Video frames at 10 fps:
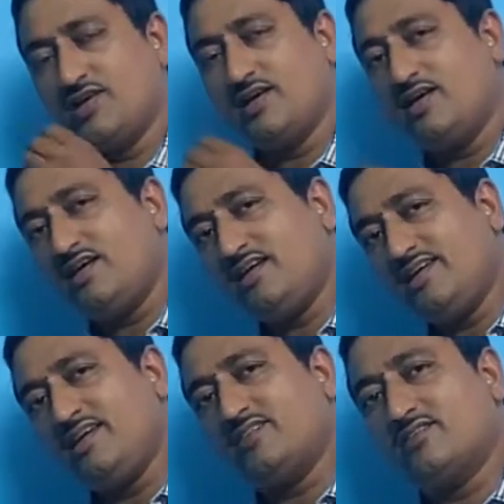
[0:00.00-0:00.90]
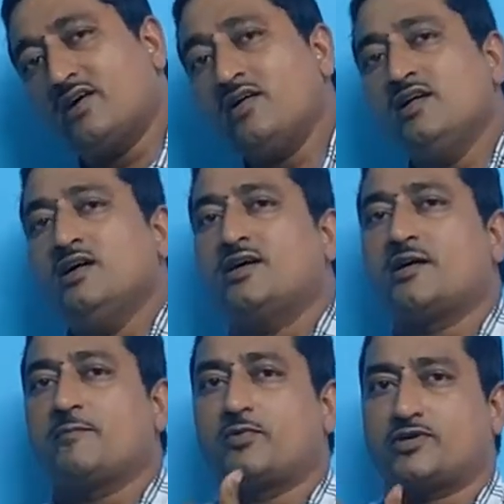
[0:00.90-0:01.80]
he in the
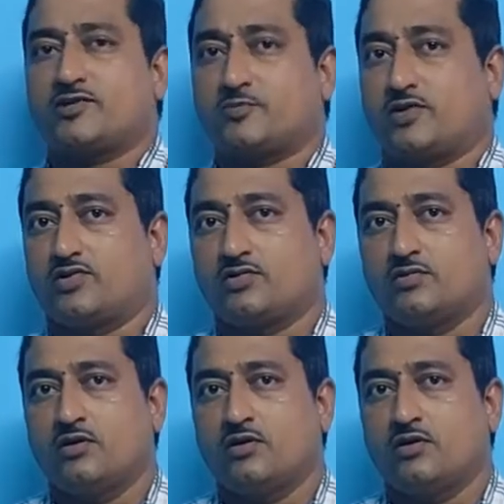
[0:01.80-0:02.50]
reported speech.